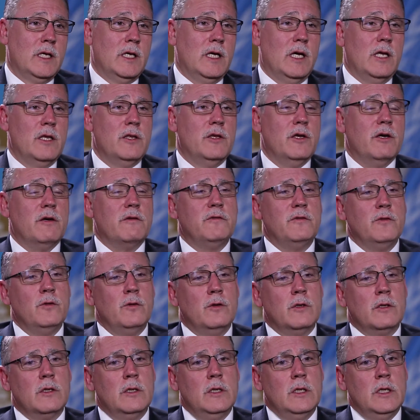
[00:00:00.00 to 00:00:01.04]
And
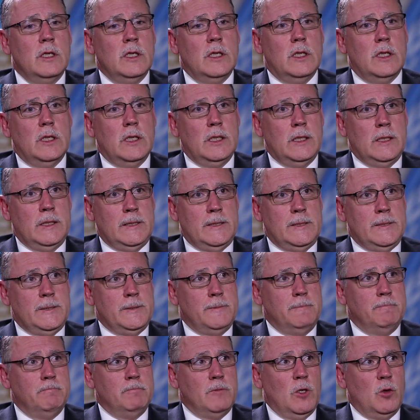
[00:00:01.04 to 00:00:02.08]
therefore,
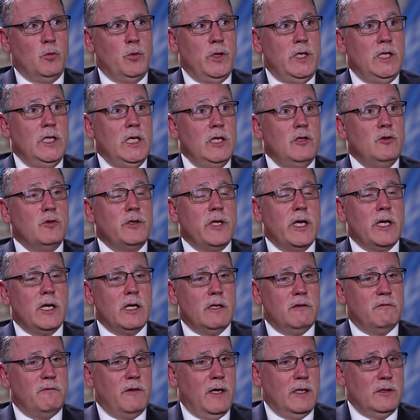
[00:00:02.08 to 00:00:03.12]
We need to take
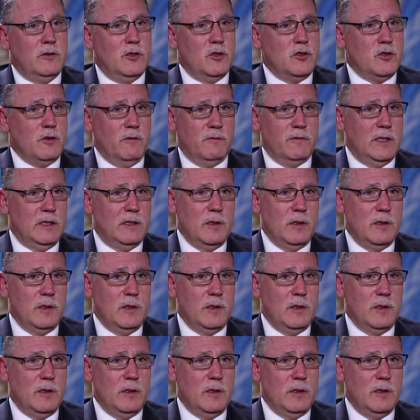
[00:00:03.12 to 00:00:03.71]
advantage of the